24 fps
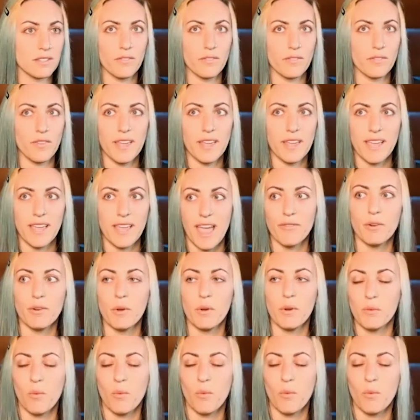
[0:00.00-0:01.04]
like
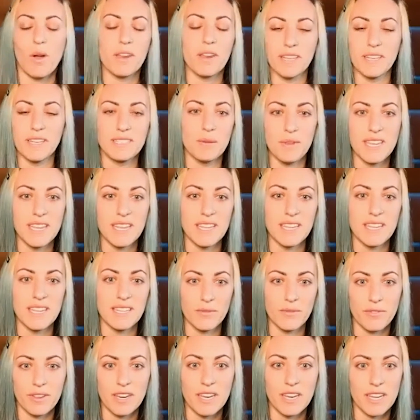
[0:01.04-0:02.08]
everyone wanting to be in the
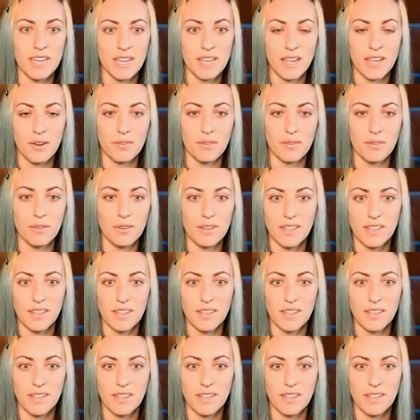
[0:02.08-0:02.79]
video.